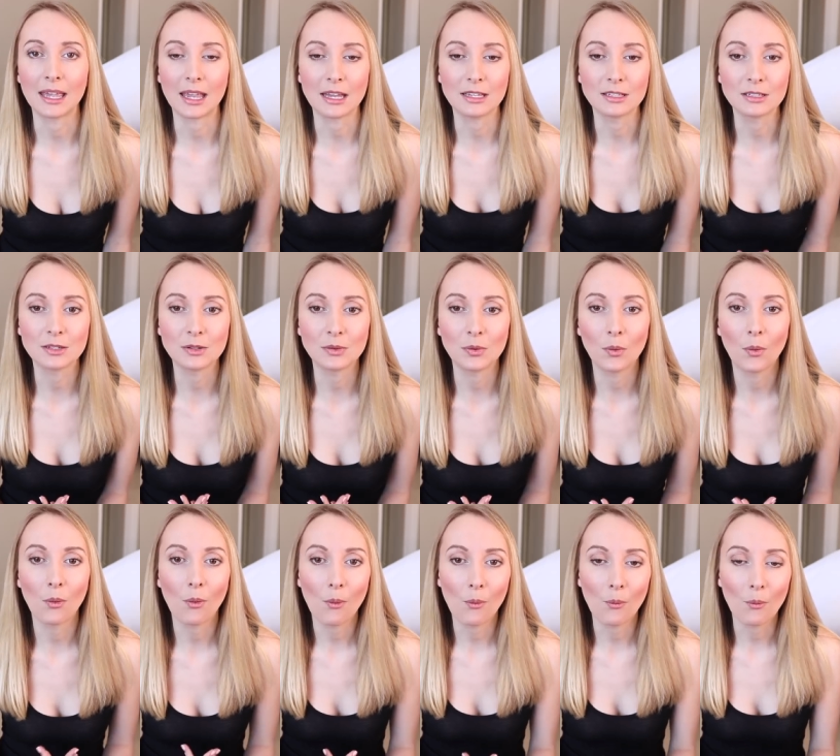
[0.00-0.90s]
Like, I didn't
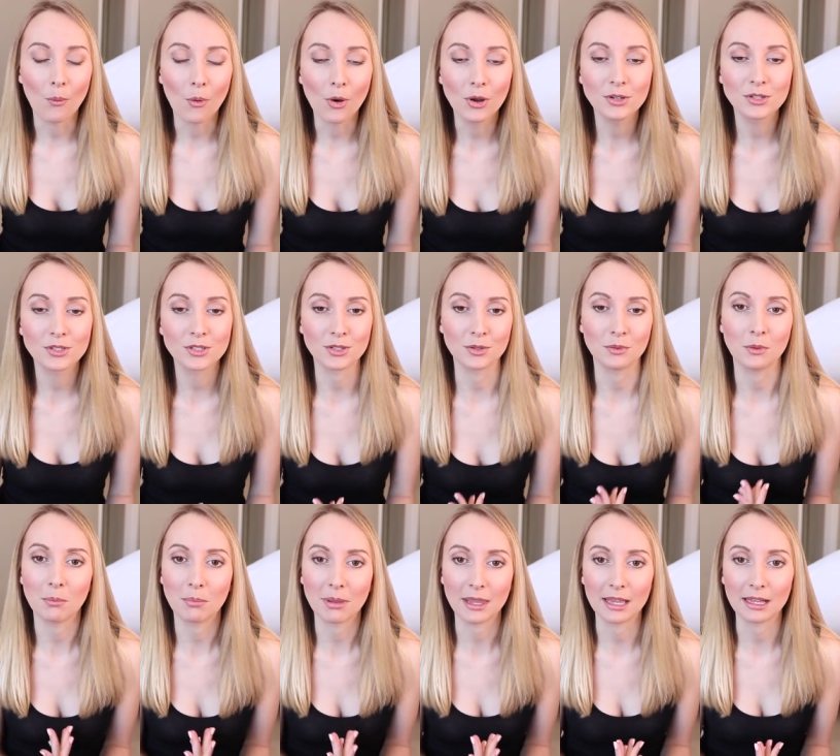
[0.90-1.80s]
want
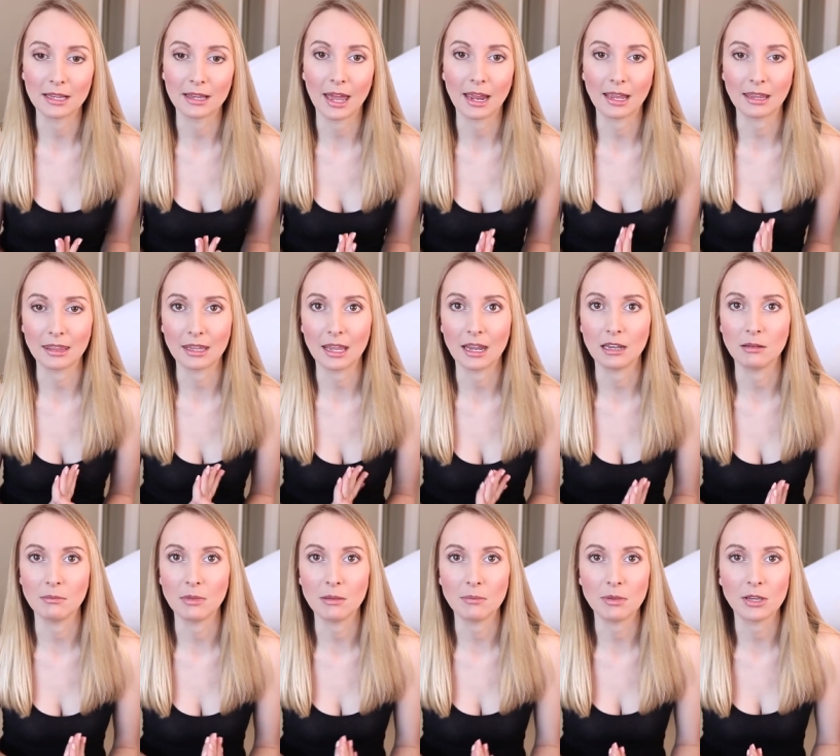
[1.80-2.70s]
to appear like the
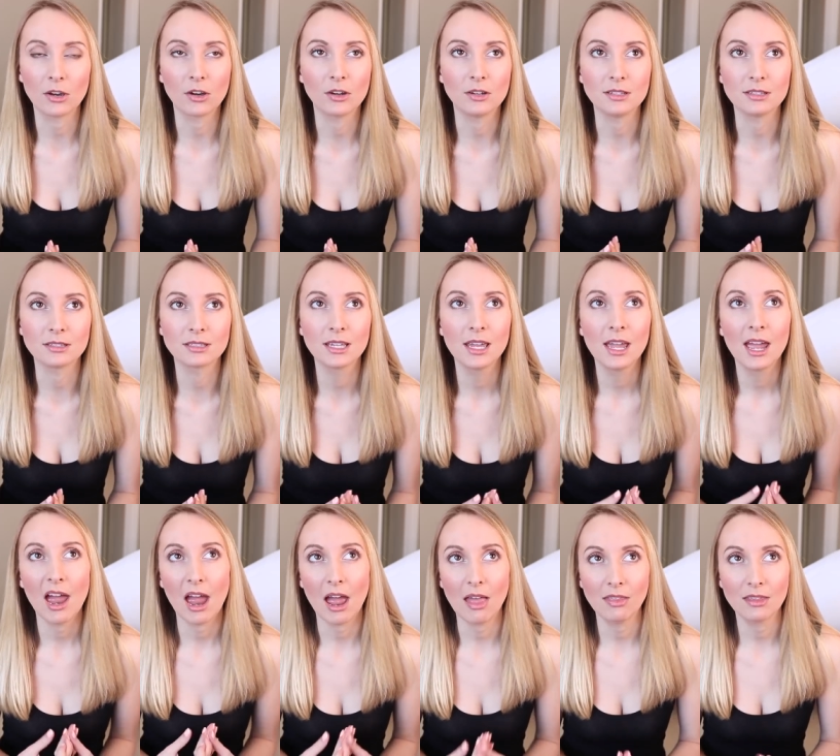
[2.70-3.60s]
enemy because
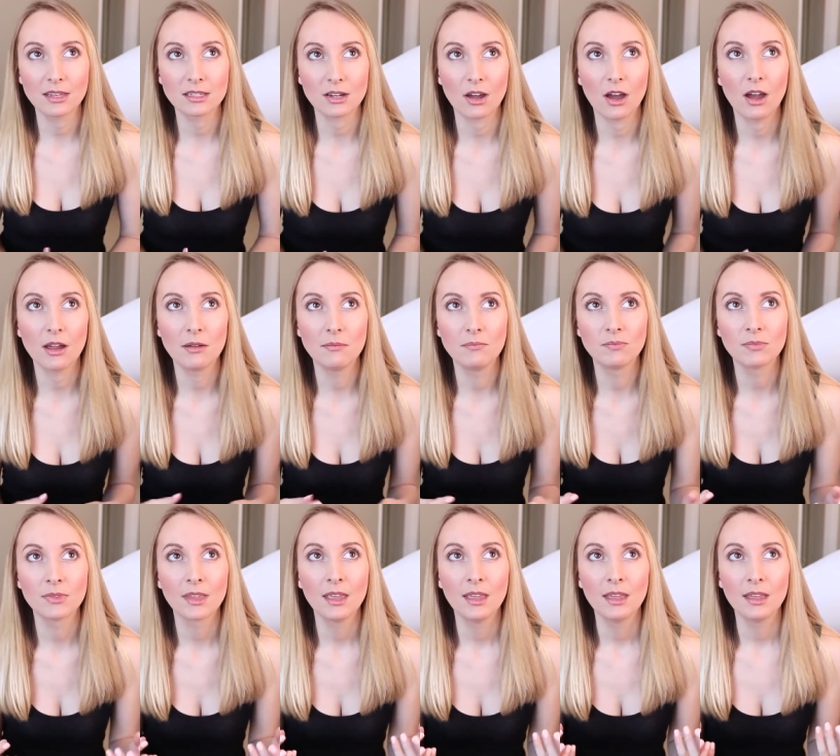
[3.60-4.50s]
at the
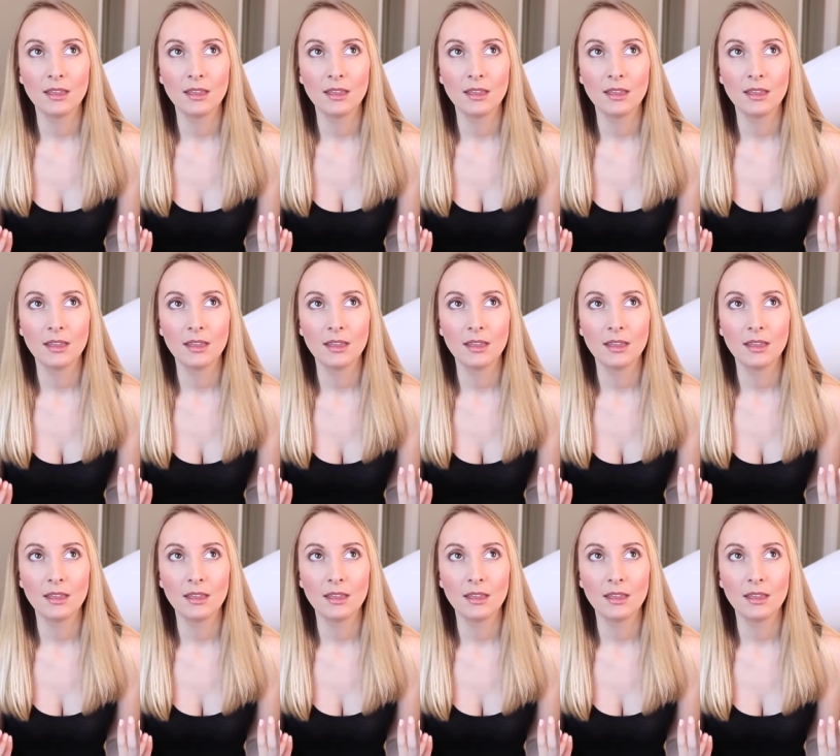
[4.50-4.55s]
time,